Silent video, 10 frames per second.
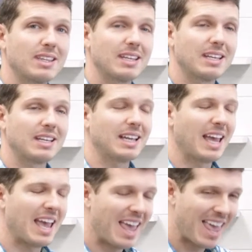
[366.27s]
thing
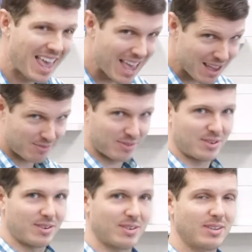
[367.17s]

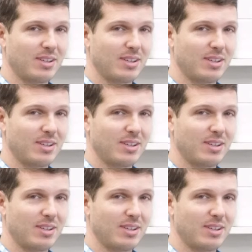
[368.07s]
ever.